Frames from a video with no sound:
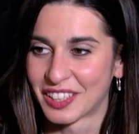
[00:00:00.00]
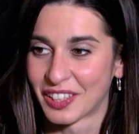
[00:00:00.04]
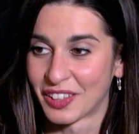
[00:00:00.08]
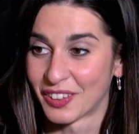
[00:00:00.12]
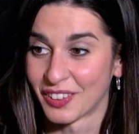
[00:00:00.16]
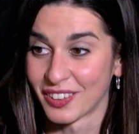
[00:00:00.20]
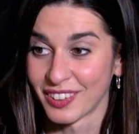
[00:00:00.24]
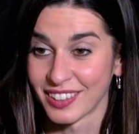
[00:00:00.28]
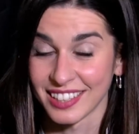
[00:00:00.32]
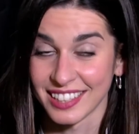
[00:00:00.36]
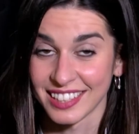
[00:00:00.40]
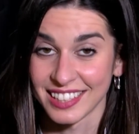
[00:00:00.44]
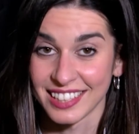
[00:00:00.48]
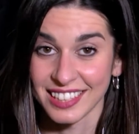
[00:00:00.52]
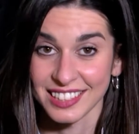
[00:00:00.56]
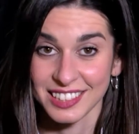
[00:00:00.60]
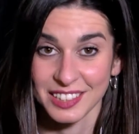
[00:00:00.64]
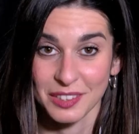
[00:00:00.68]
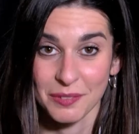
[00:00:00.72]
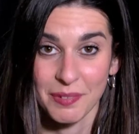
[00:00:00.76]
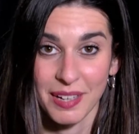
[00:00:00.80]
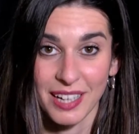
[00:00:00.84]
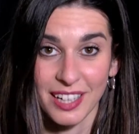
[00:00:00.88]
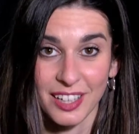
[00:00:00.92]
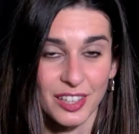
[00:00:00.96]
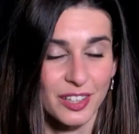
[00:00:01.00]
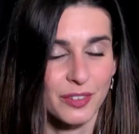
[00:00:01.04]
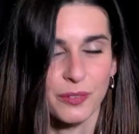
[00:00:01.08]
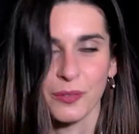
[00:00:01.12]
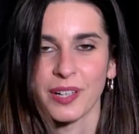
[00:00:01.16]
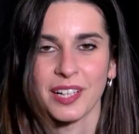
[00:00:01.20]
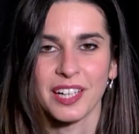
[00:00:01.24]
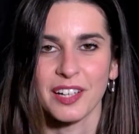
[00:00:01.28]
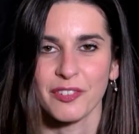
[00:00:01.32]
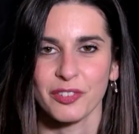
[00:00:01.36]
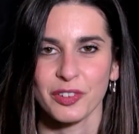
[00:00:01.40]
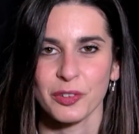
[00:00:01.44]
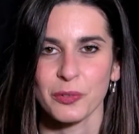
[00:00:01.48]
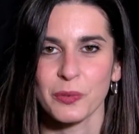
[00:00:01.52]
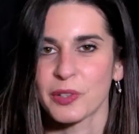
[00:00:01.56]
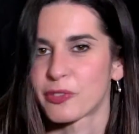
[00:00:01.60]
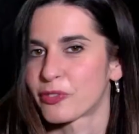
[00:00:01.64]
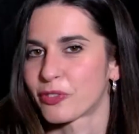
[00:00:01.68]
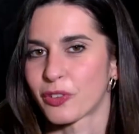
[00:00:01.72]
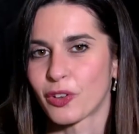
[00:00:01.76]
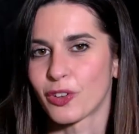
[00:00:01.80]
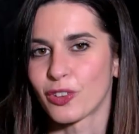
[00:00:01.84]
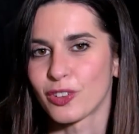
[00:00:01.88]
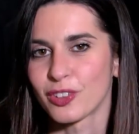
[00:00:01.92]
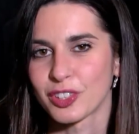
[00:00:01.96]
so it doesn't matter. Whenever we
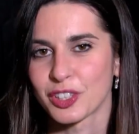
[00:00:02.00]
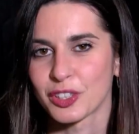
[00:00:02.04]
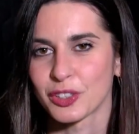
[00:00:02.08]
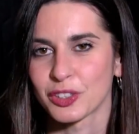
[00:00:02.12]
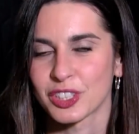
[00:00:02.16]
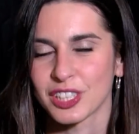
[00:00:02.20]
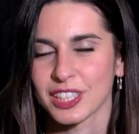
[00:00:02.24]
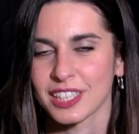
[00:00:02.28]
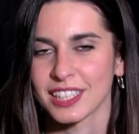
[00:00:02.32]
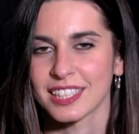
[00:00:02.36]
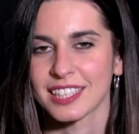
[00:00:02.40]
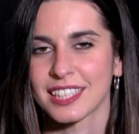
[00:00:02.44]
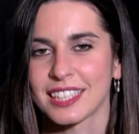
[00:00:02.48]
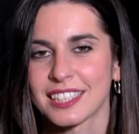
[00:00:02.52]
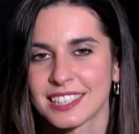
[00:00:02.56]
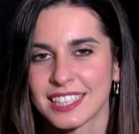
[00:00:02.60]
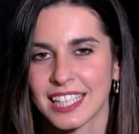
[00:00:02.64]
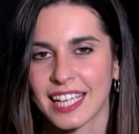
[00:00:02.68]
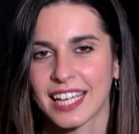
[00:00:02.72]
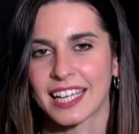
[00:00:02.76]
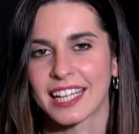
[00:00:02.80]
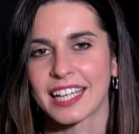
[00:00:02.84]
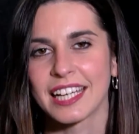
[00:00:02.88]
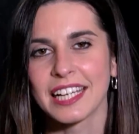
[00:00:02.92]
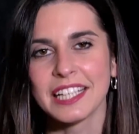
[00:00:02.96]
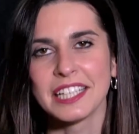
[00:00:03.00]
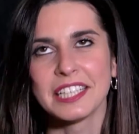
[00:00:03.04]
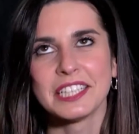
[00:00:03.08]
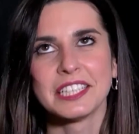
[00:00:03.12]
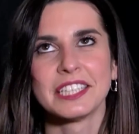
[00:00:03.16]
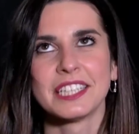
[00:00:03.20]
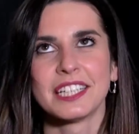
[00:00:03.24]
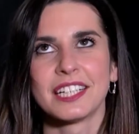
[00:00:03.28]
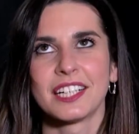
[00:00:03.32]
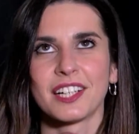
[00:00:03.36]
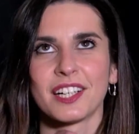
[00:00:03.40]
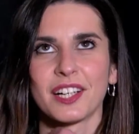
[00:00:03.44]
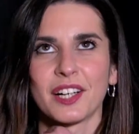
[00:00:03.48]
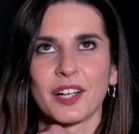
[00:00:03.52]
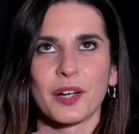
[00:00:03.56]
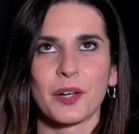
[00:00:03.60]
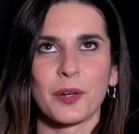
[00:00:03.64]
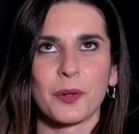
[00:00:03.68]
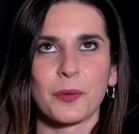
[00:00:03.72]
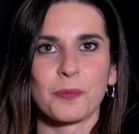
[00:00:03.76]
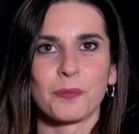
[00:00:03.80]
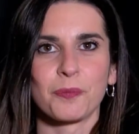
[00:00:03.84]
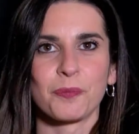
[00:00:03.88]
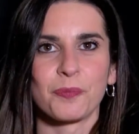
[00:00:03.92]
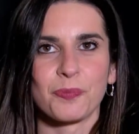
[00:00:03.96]
fall, usually they say,
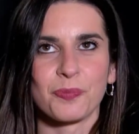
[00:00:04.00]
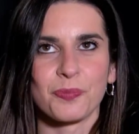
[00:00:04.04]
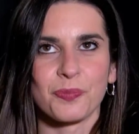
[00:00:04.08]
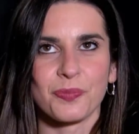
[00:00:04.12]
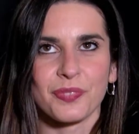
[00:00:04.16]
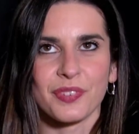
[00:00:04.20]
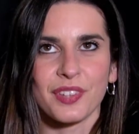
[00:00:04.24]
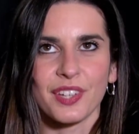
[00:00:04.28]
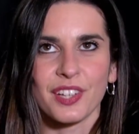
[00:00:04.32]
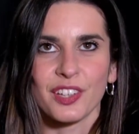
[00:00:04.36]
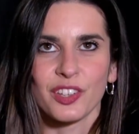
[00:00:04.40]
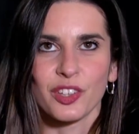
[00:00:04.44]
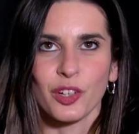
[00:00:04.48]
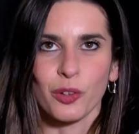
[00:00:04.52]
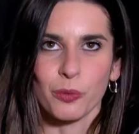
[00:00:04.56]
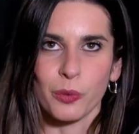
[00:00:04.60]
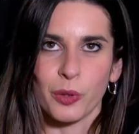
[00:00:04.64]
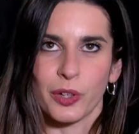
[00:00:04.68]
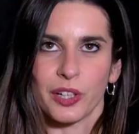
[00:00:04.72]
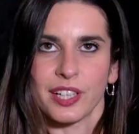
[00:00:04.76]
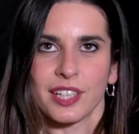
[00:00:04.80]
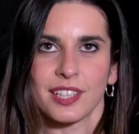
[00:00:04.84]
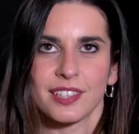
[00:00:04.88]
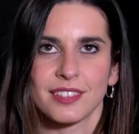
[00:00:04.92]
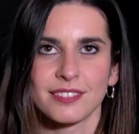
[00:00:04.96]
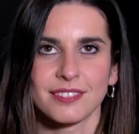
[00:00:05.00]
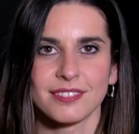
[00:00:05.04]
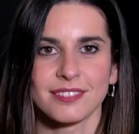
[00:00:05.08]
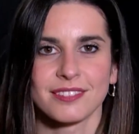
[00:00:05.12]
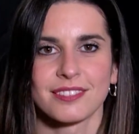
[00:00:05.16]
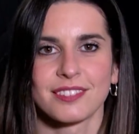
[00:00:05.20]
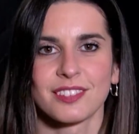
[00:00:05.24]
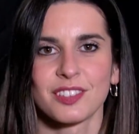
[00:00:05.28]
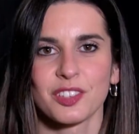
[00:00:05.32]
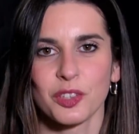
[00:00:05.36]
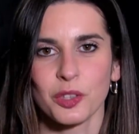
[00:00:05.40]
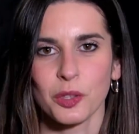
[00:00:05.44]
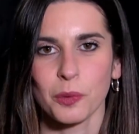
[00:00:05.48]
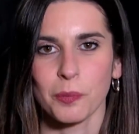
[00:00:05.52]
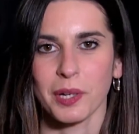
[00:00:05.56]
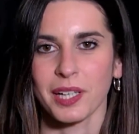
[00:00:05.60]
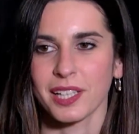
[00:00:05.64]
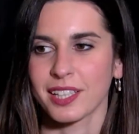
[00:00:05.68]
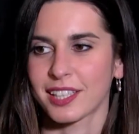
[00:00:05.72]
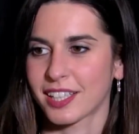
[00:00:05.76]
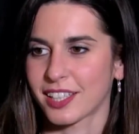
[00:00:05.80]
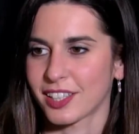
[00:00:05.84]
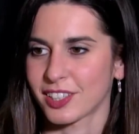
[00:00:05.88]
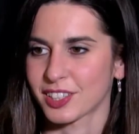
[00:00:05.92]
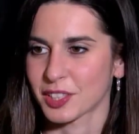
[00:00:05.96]
um, don't worry,
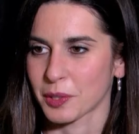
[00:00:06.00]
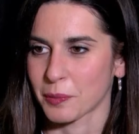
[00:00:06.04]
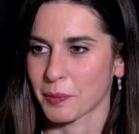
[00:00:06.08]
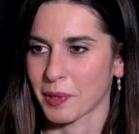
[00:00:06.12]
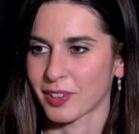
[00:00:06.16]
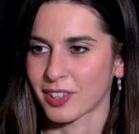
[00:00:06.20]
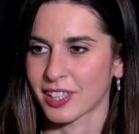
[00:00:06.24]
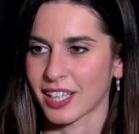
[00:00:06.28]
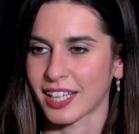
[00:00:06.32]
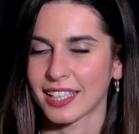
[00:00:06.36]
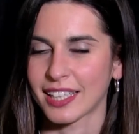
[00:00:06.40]
nobody cares about